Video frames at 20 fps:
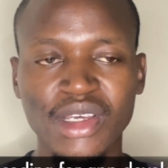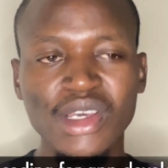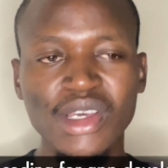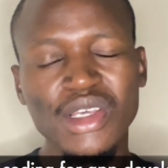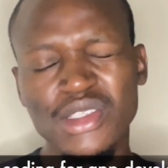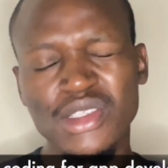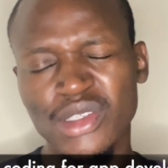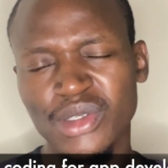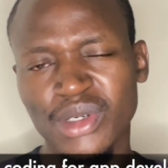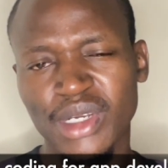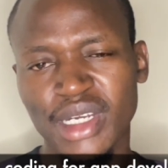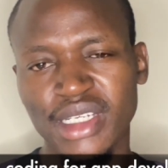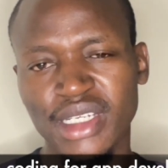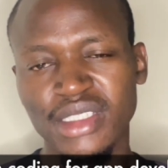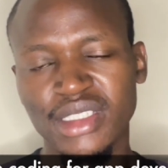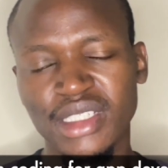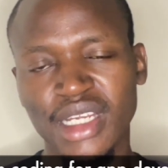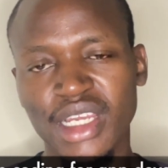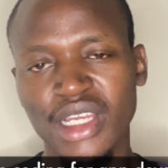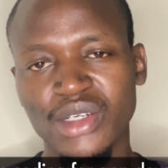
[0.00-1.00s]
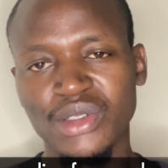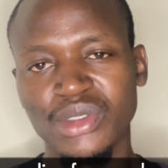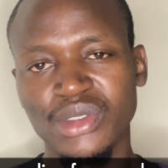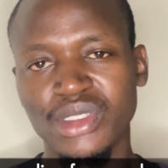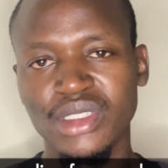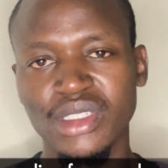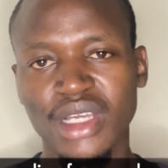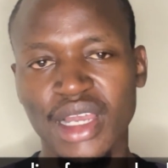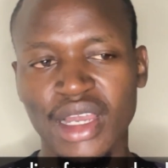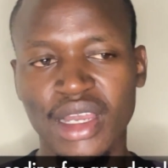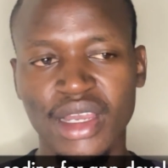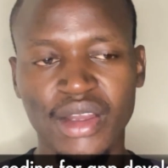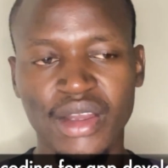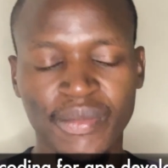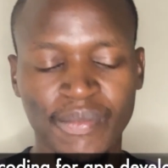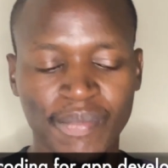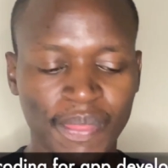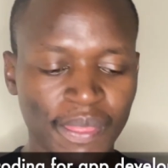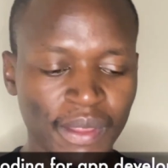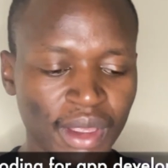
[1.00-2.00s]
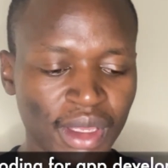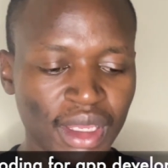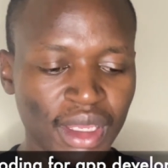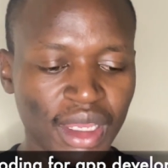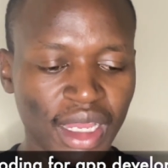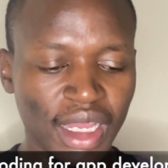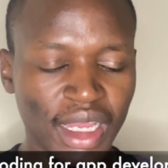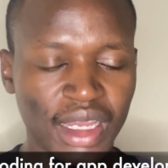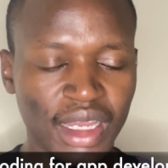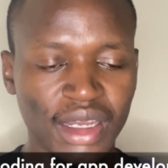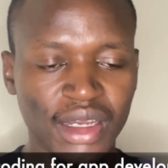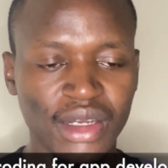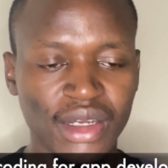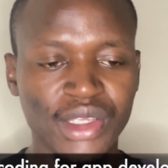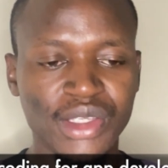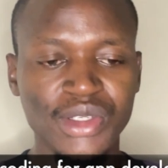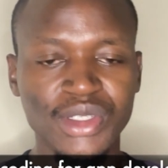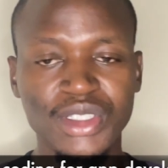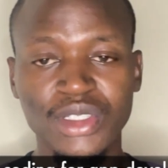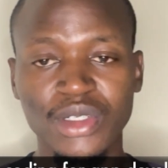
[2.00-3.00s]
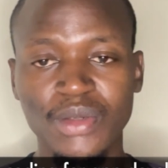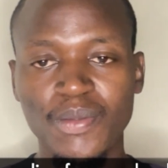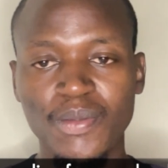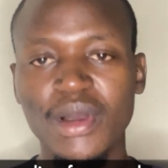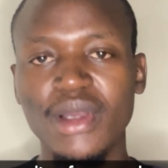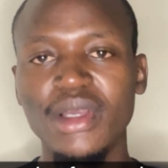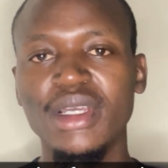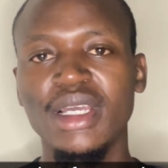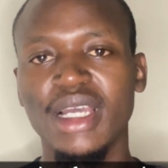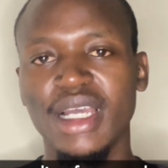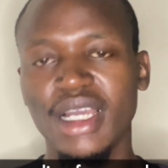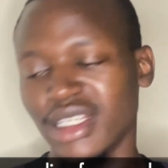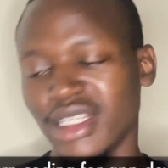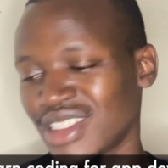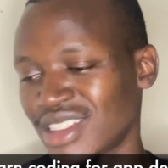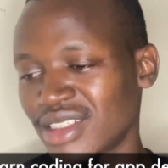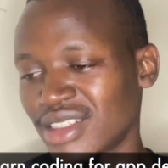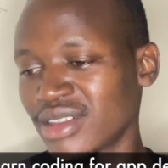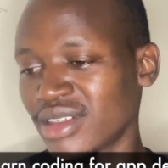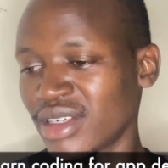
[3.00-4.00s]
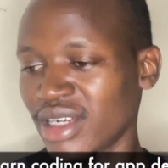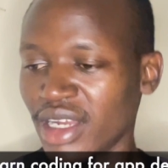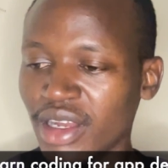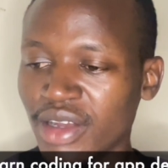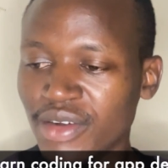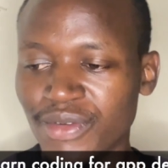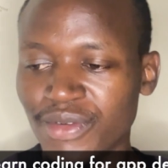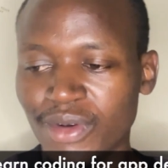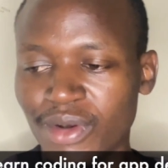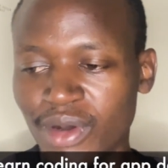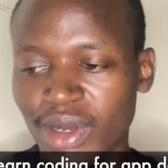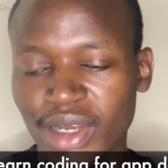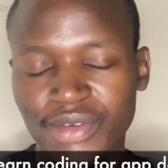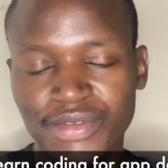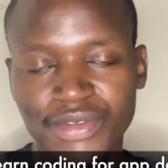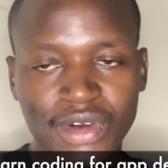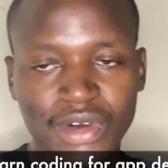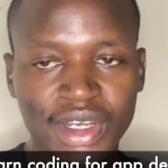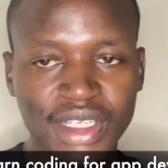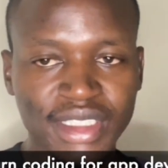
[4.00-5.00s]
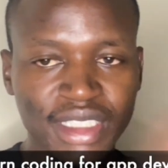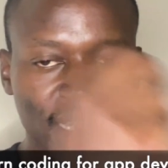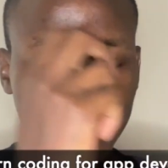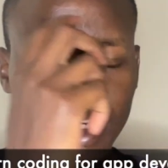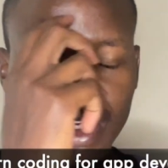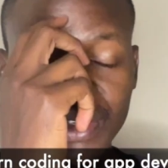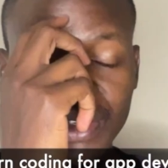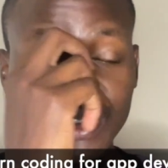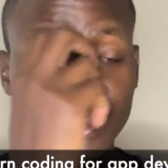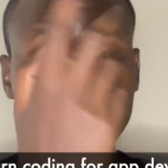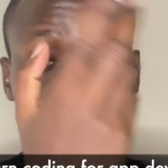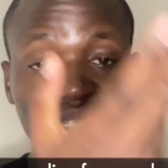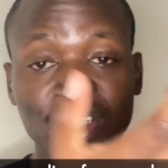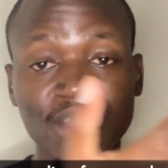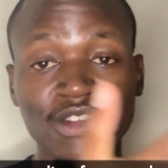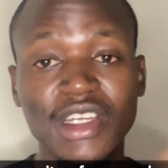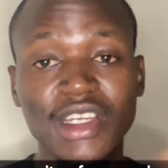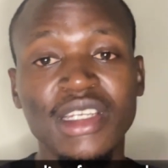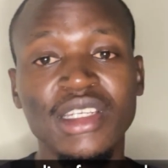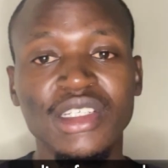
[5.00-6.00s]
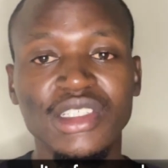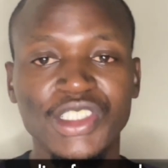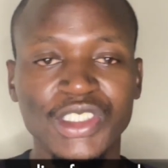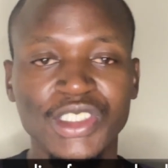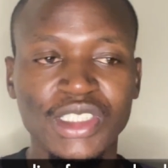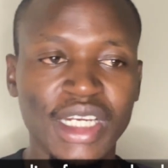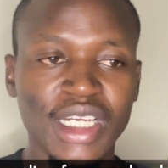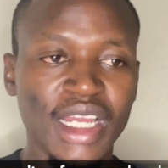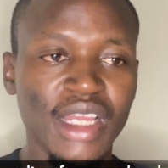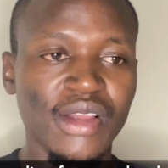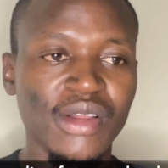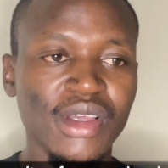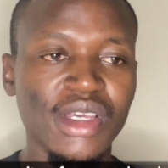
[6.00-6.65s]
So you can try out YouTube, and for a channel you don't even need to try.